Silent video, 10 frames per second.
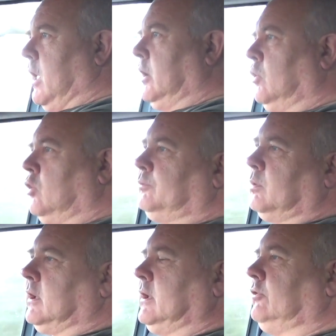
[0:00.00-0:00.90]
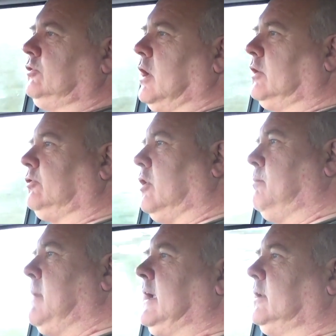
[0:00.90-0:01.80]
And Hauptwerk is just a
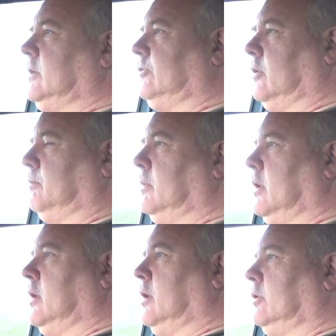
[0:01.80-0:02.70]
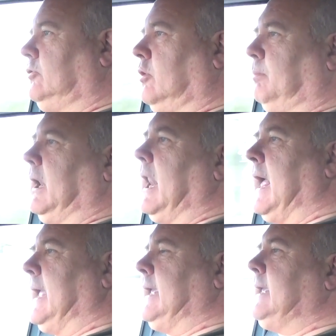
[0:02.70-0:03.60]
mechanism to
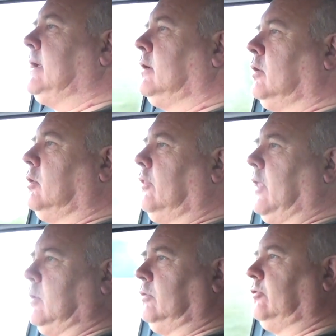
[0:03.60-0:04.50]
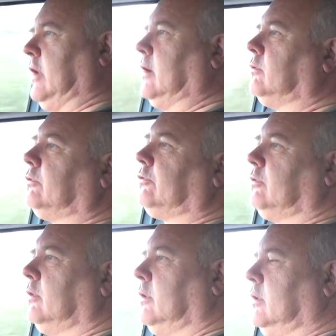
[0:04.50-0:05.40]
play those sounds.
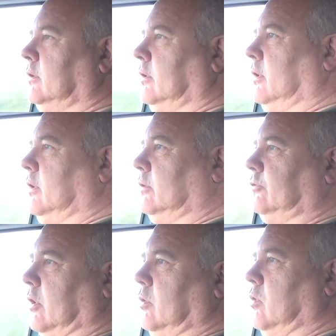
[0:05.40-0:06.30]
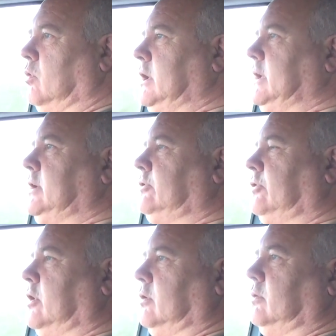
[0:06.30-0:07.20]
So all you need to
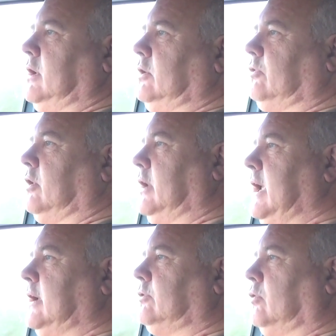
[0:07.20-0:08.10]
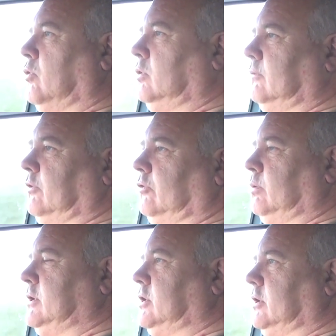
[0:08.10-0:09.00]
do is connect all of the
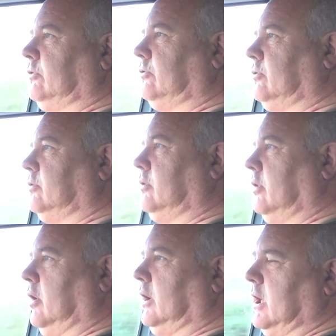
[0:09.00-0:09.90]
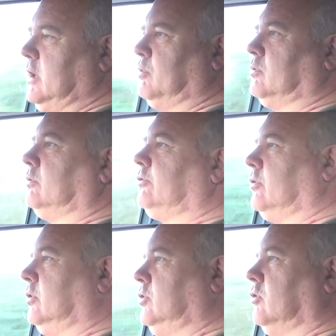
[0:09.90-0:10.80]
switches and keyboards
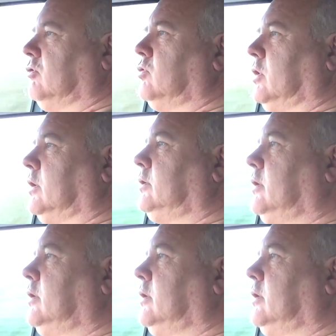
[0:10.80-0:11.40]
on your organ